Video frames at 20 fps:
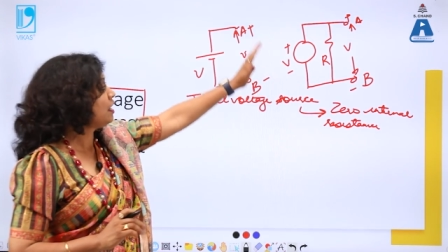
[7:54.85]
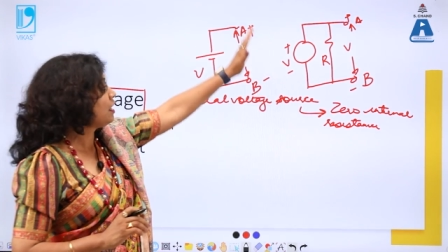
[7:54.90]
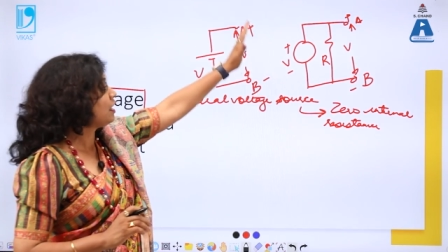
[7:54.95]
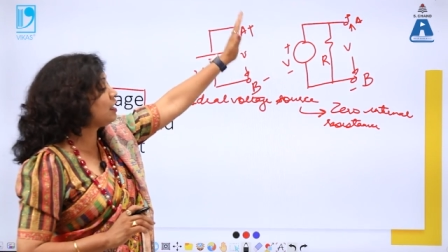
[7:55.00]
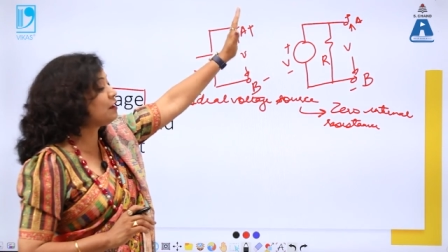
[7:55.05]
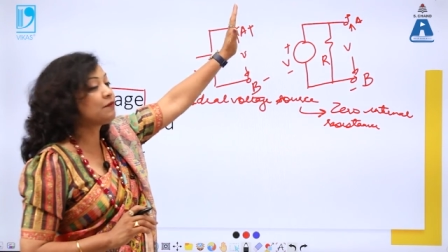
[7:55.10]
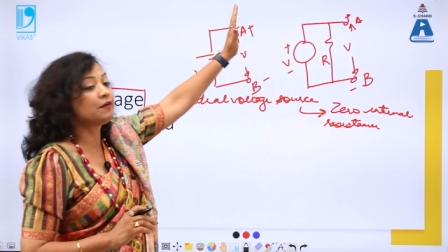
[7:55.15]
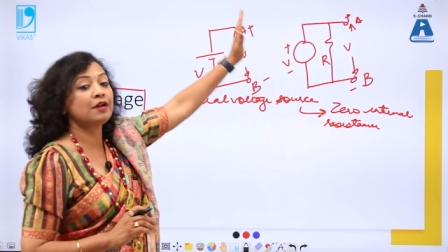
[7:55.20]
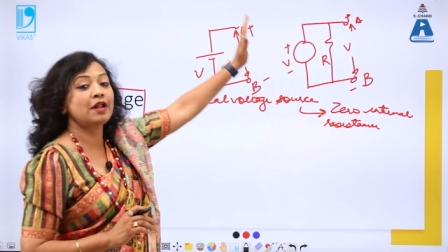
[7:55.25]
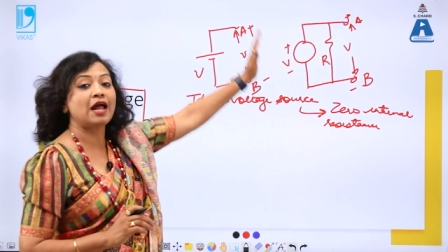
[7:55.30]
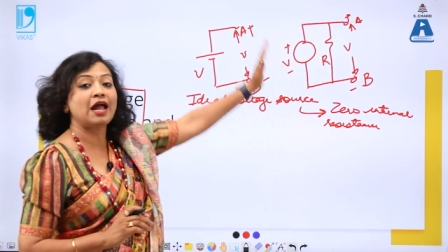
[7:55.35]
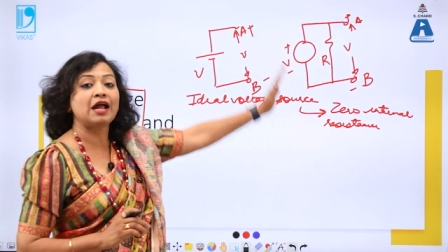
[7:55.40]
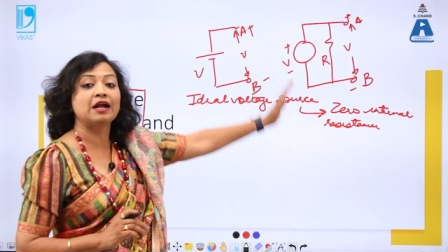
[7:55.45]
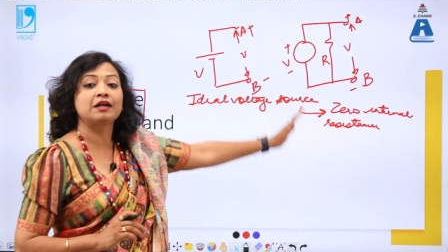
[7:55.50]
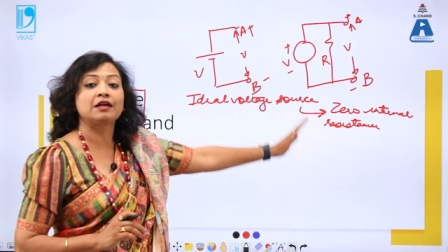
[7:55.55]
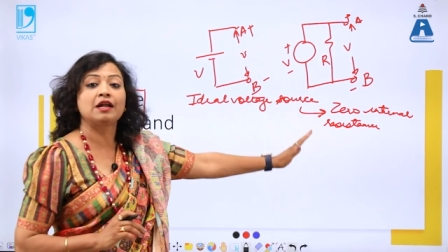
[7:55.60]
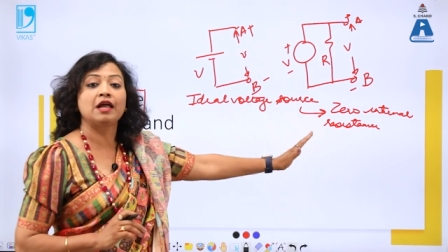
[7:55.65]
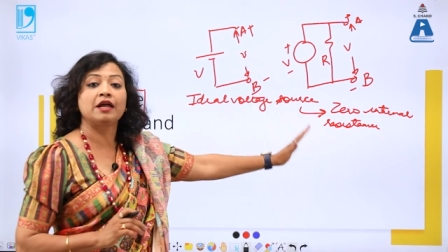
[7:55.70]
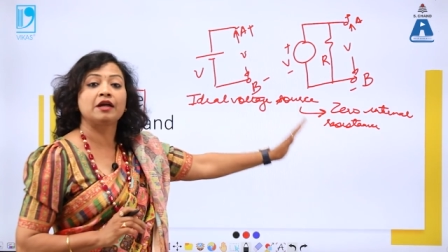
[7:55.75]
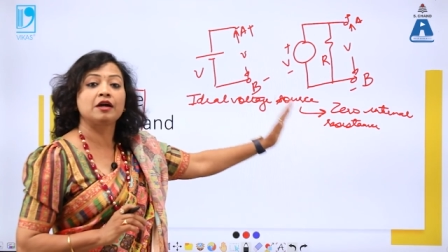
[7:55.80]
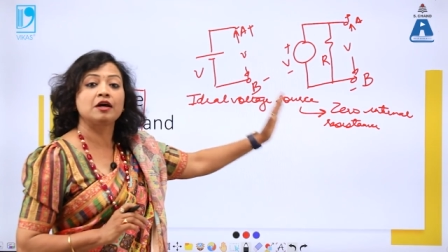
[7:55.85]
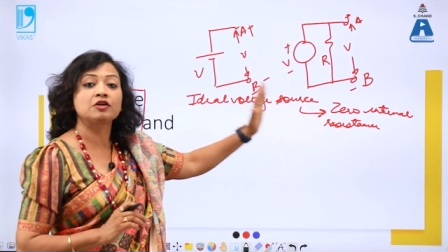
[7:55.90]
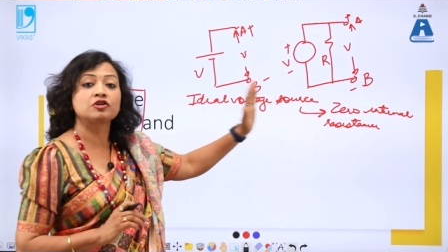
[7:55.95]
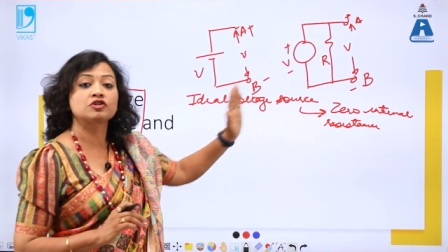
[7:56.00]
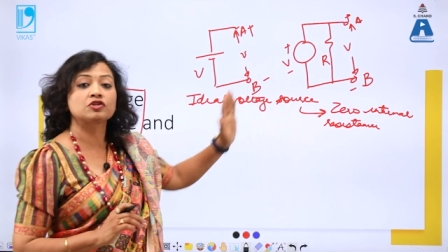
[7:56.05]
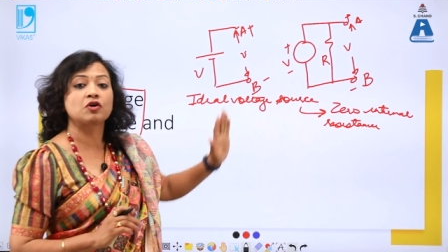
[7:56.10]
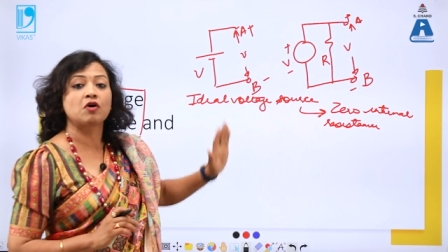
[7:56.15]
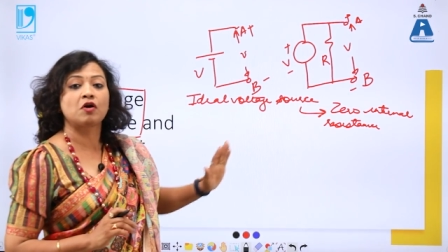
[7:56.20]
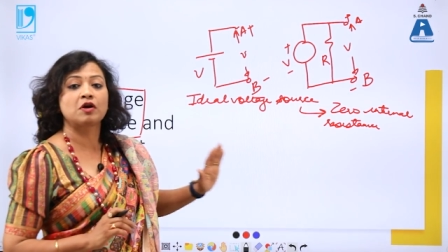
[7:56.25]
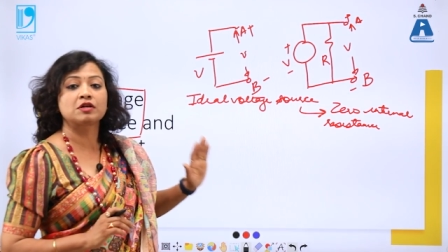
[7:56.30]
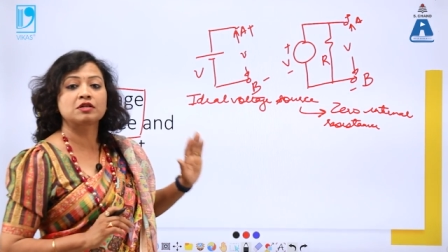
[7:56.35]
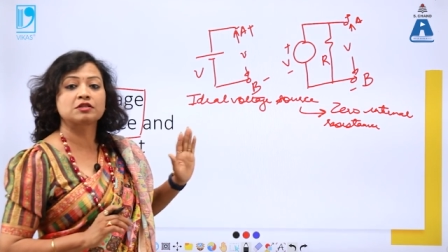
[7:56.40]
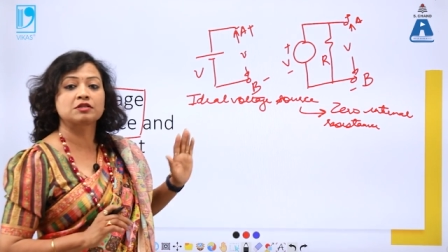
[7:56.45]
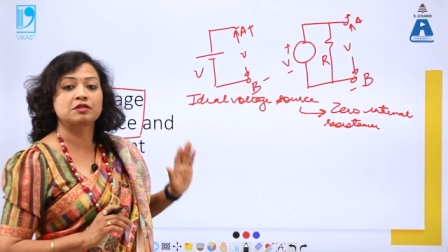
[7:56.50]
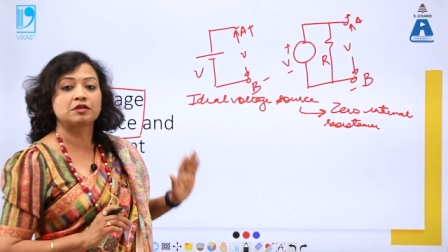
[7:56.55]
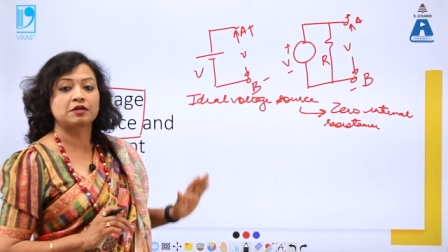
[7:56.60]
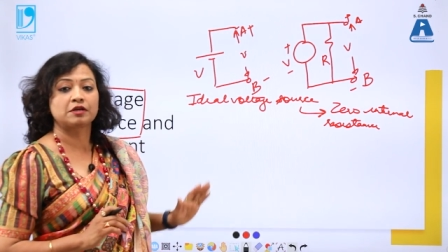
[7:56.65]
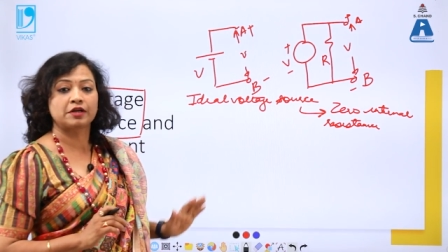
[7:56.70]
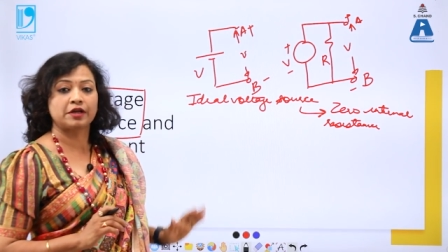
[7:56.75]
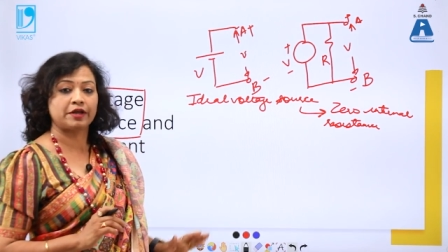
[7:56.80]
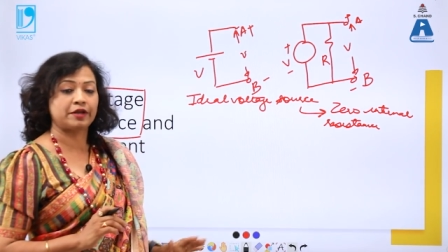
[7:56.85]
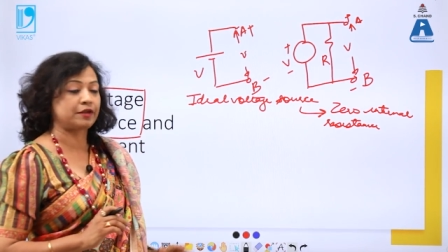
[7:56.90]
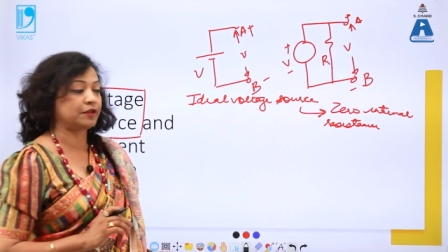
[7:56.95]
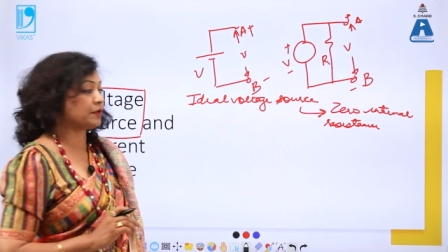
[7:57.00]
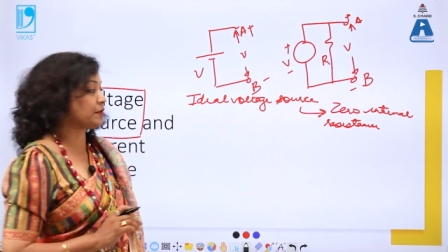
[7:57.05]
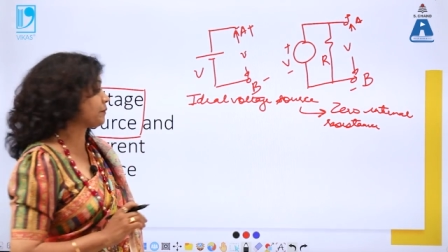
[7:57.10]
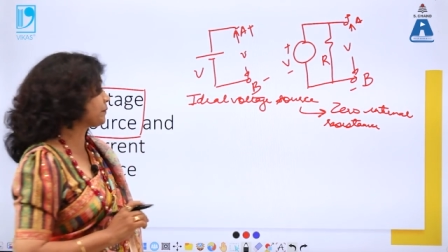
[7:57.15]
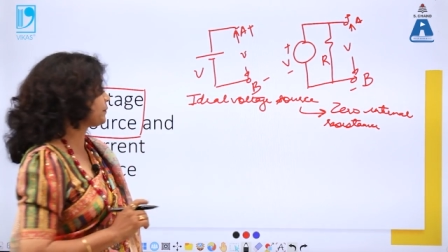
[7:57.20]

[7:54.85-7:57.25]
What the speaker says: it will act like a short circuit.